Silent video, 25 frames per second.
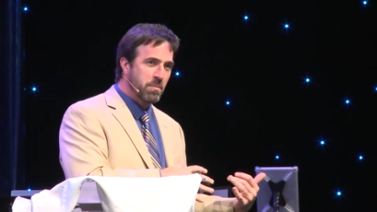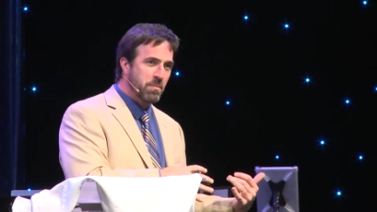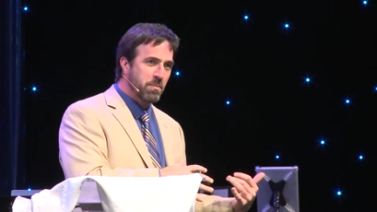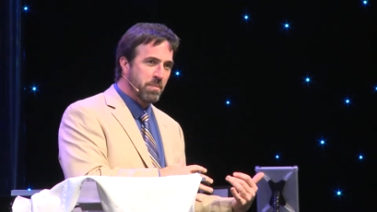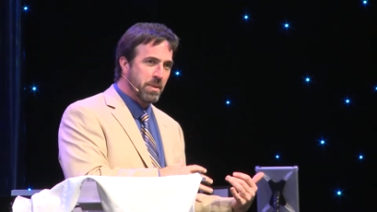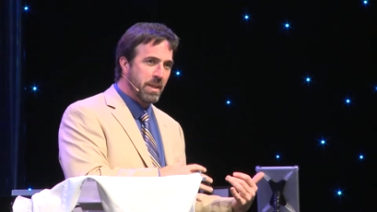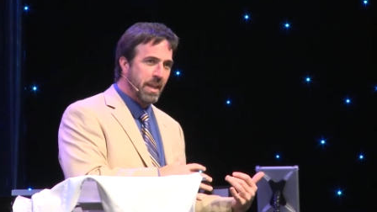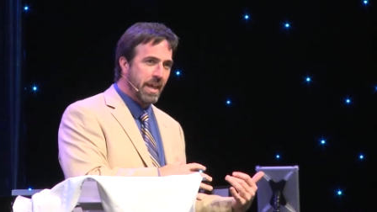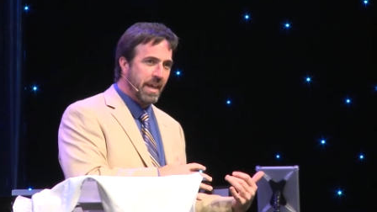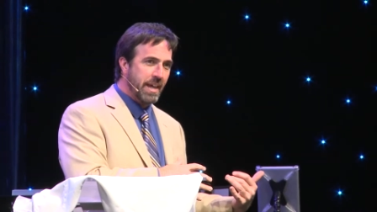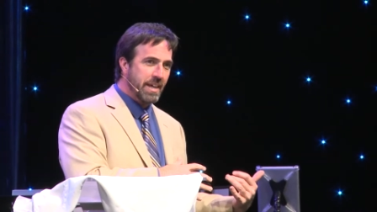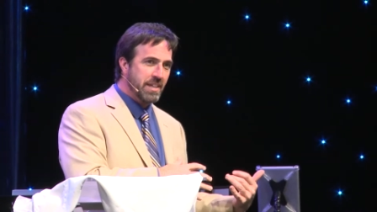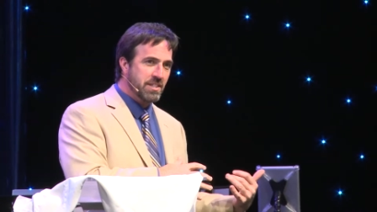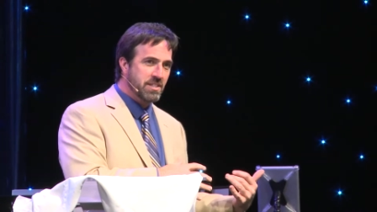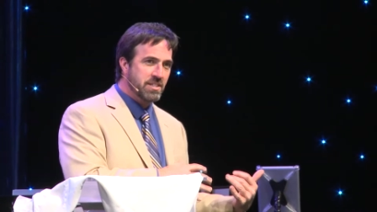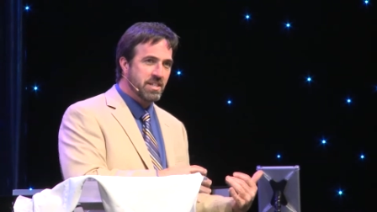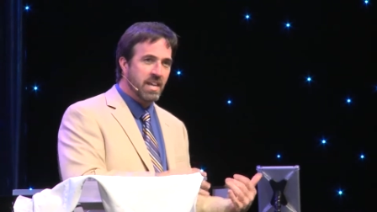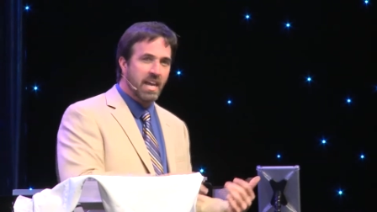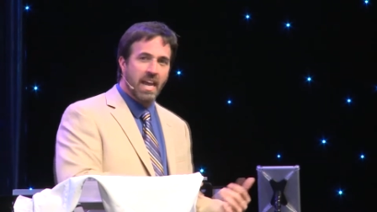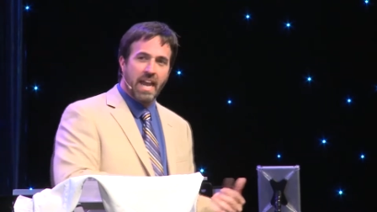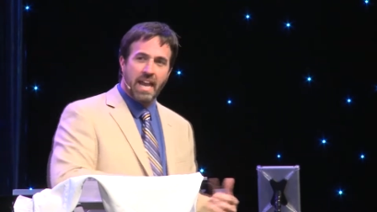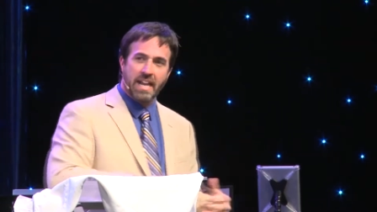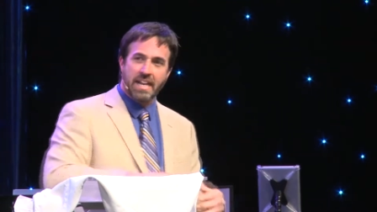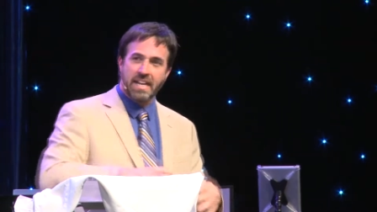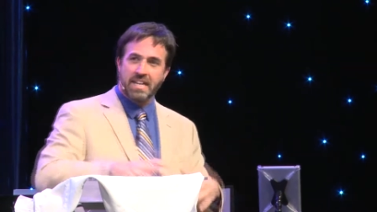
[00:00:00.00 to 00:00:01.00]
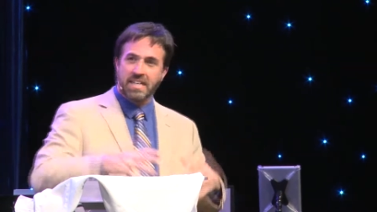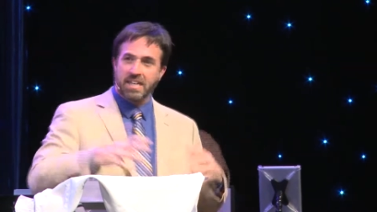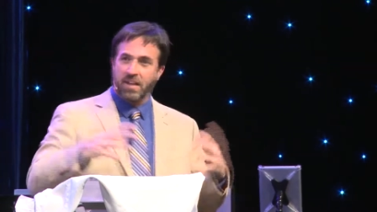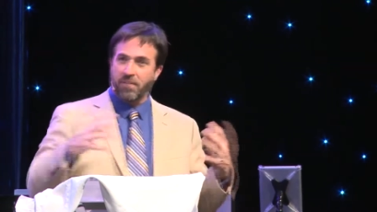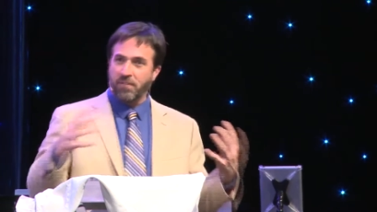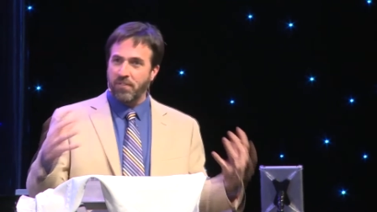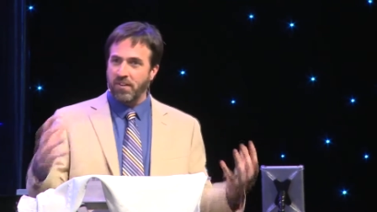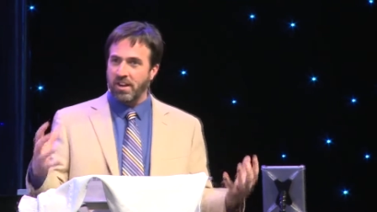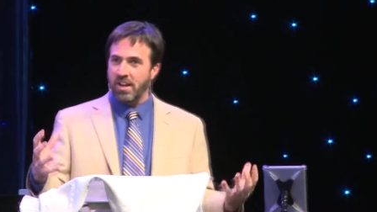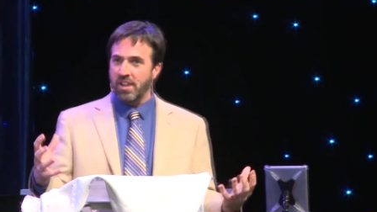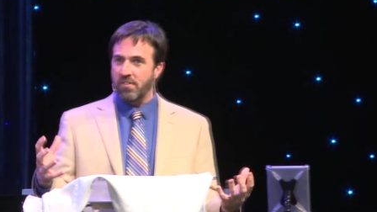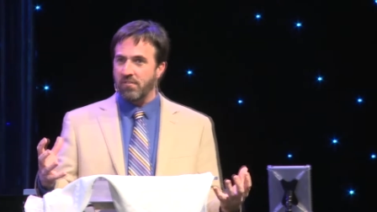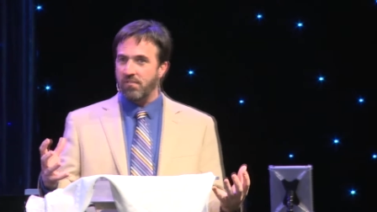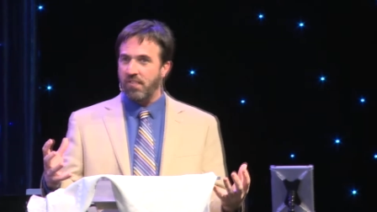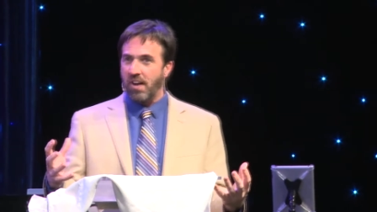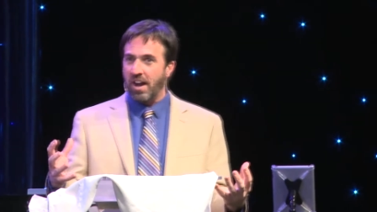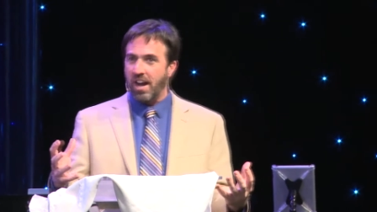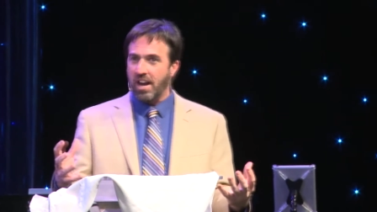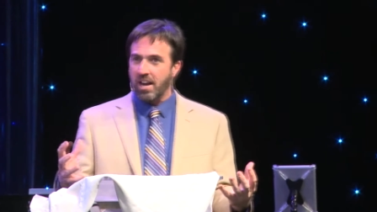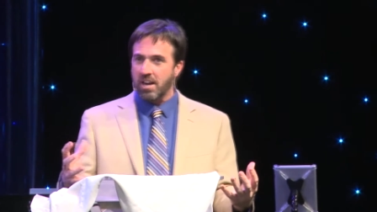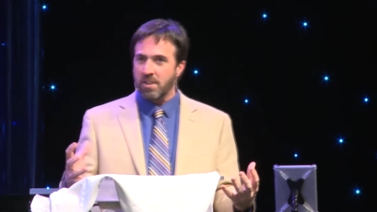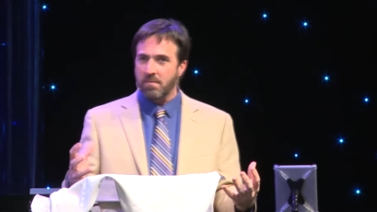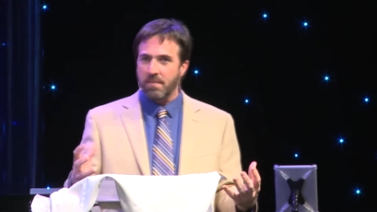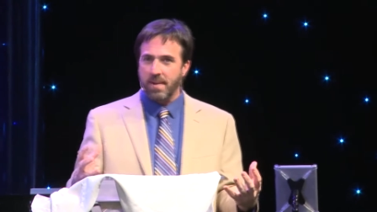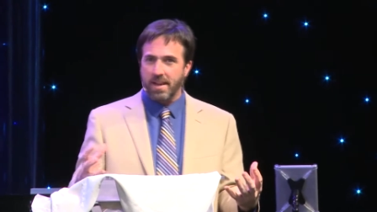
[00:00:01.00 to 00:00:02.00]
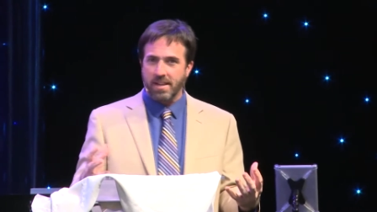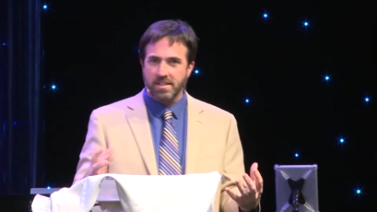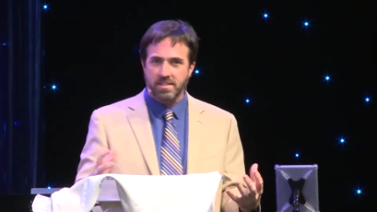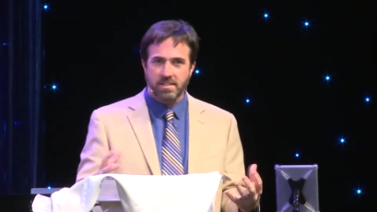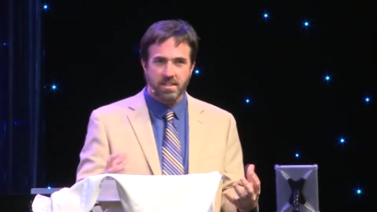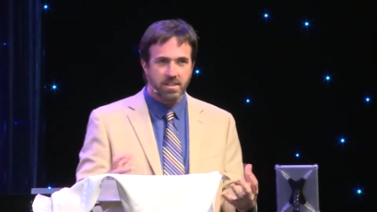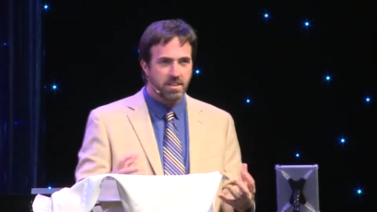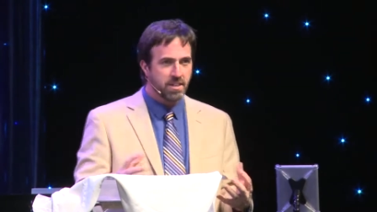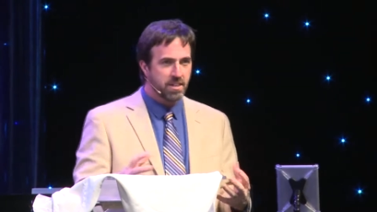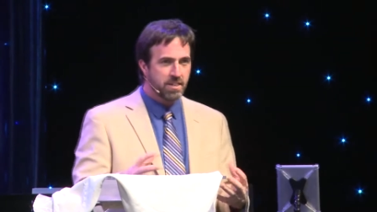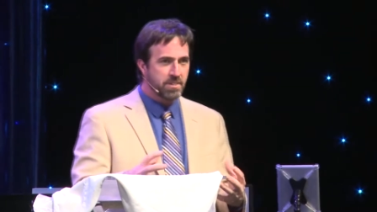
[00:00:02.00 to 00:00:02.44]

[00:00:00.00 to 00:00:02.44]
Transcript: place, in a different environment,